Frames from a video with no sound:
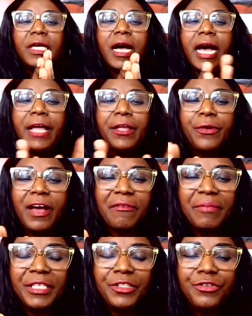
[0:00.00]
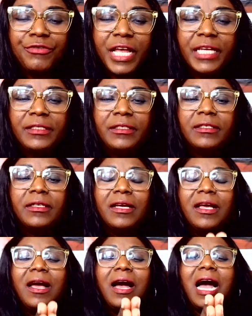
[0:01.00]
how you have been trained,
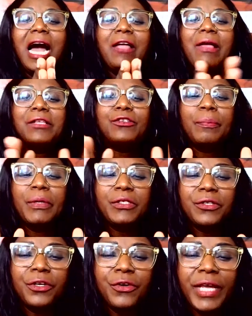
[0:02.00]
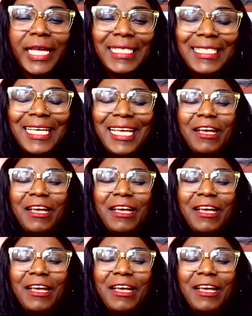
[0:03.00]
how you are supposed to do it,